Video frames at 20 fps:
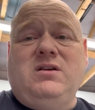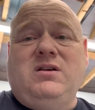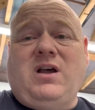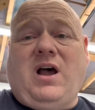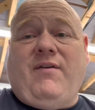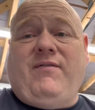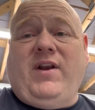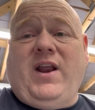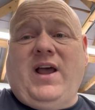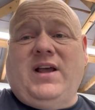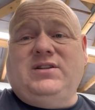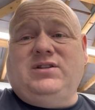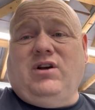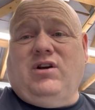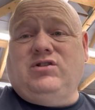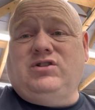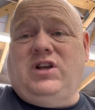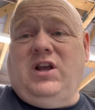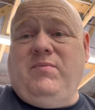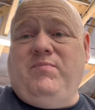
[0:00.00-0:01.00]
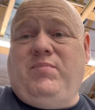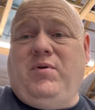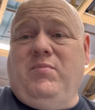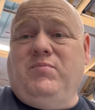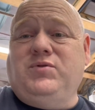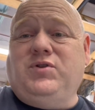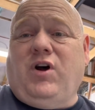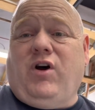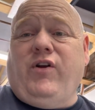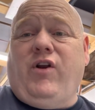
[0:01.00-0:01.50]
having air source heat
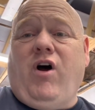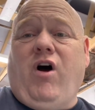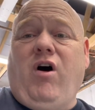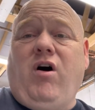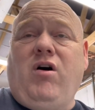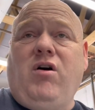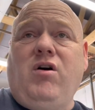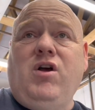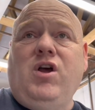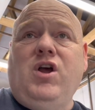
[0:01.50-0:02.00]
pumps or not.